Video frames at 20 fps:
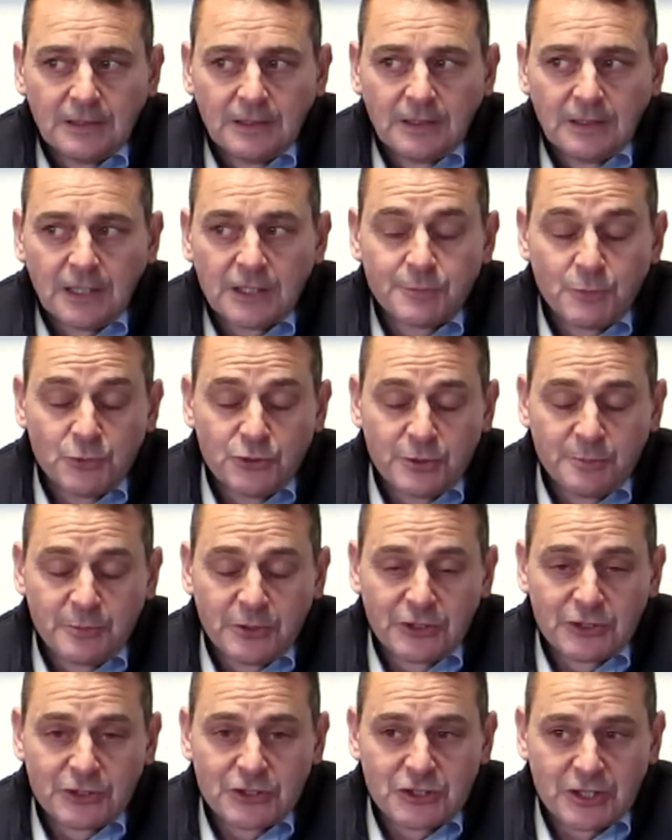I suppose the
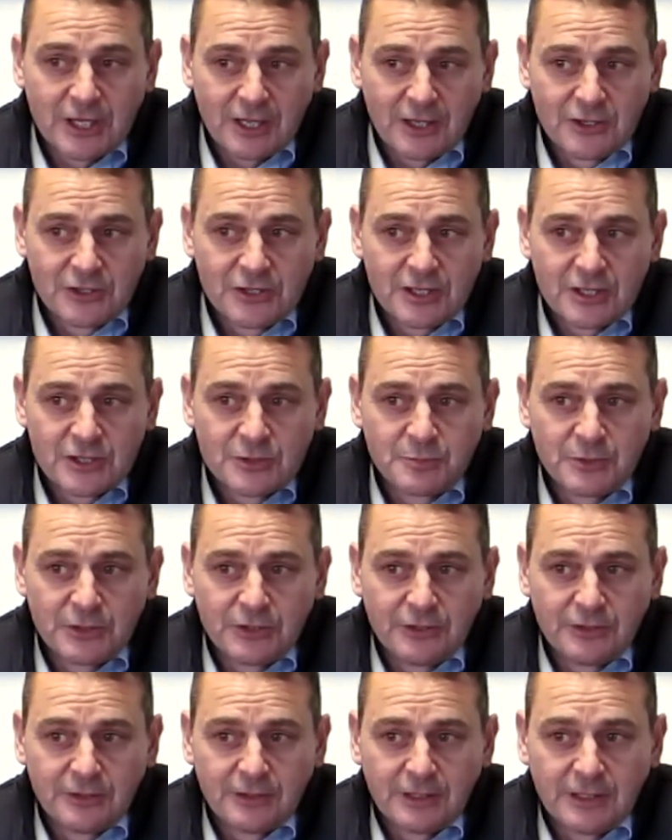biggest challenge has
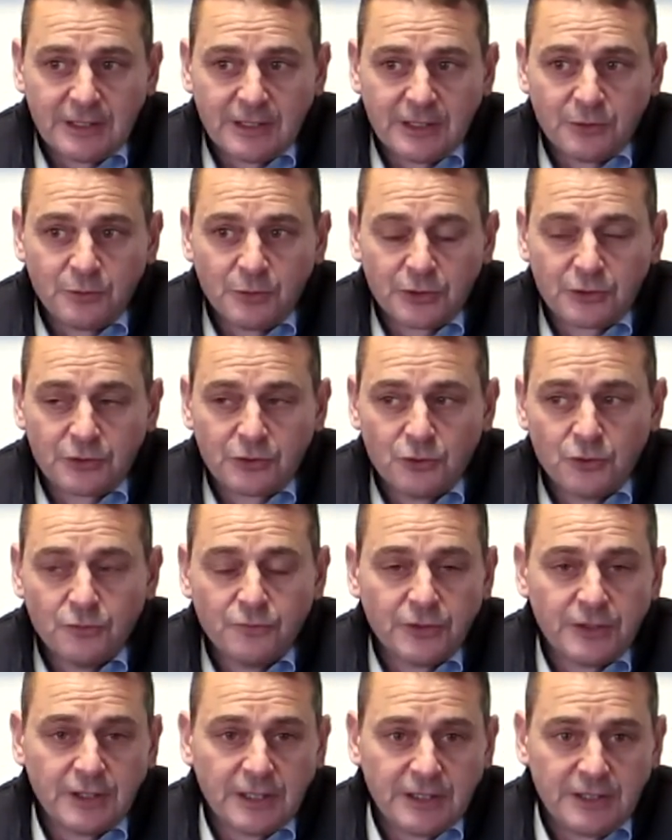been what
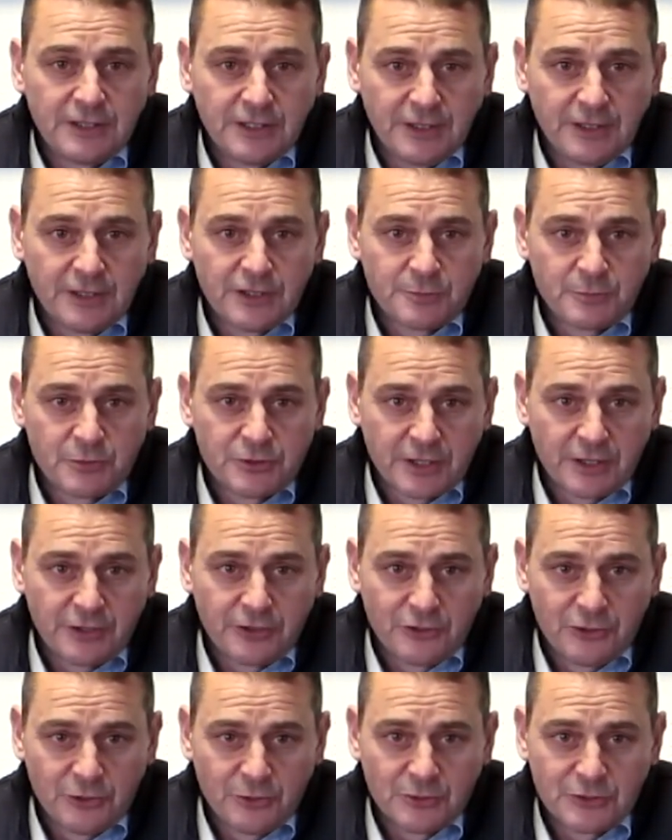COVID-19 has
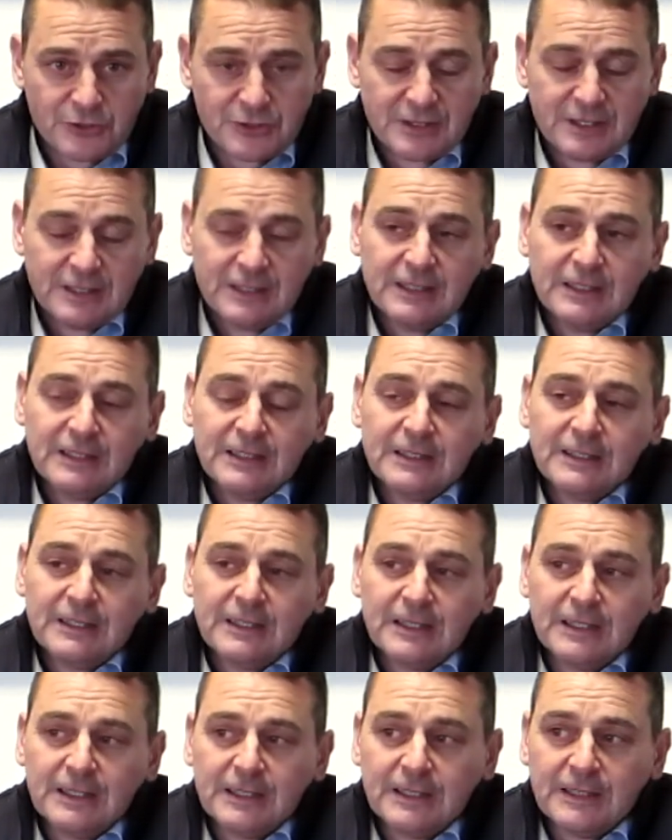presented to us.
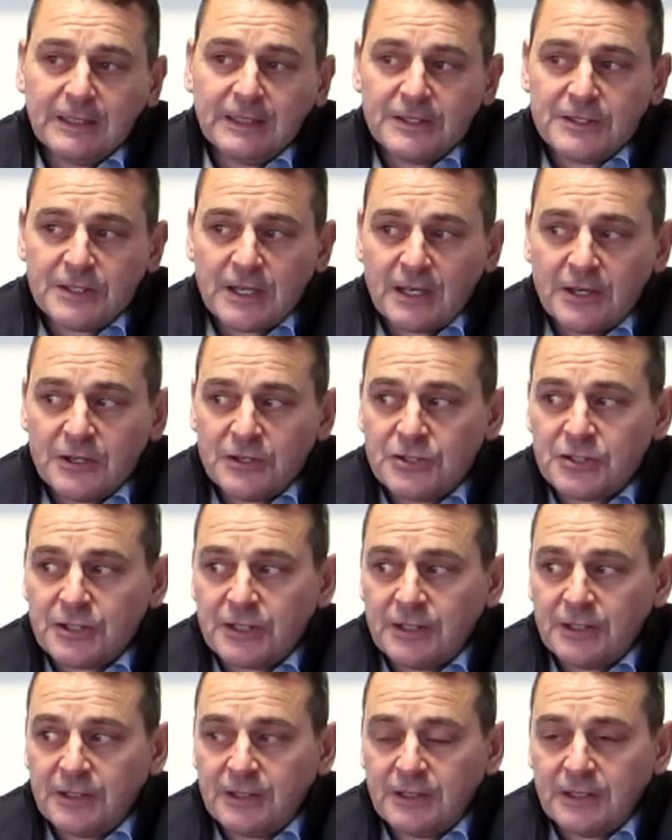A challenge
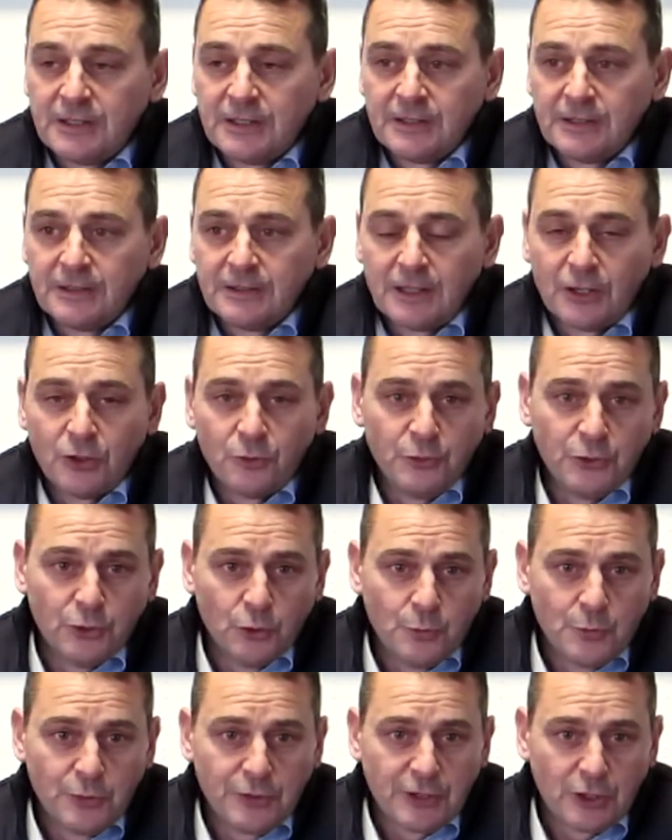in are we
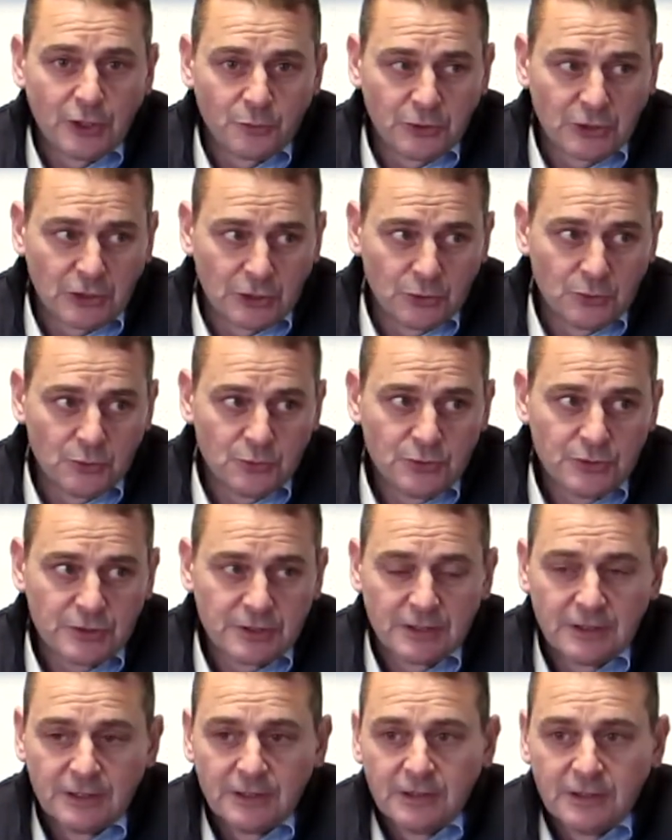opened, are we closed,
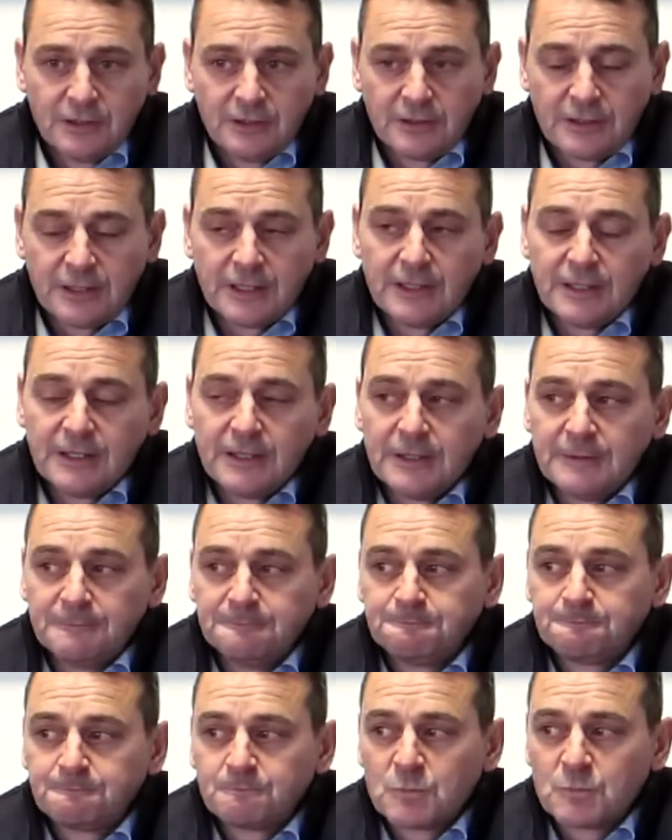
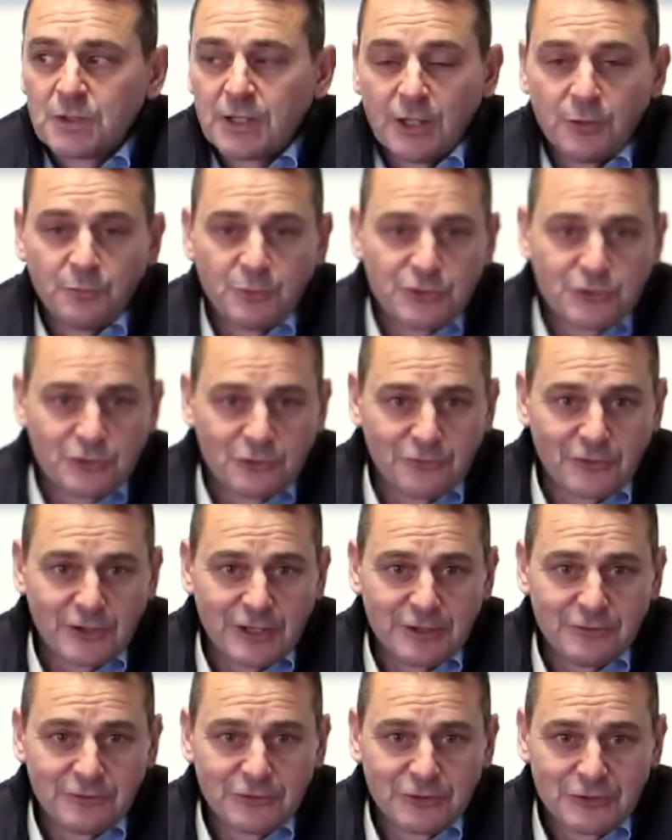can we
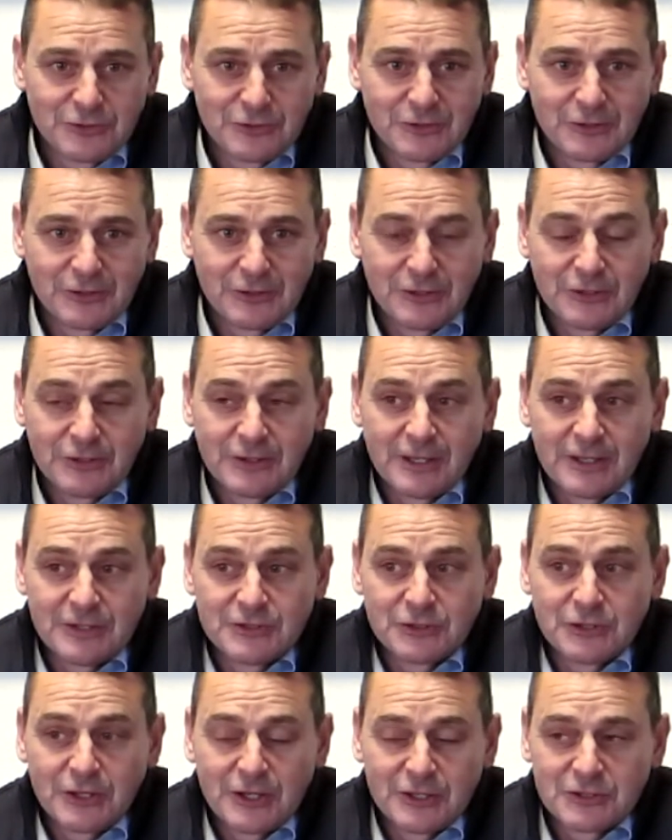survive it
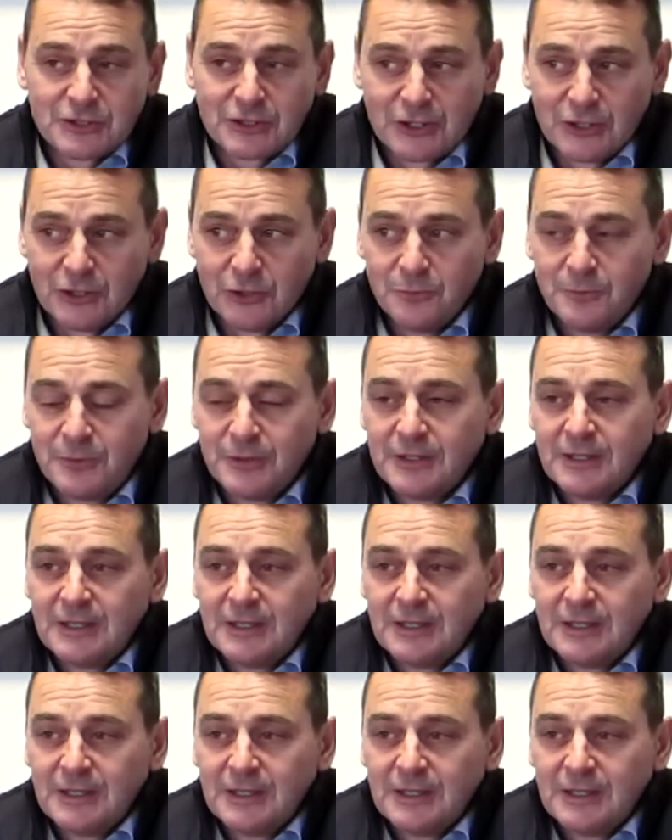as a club?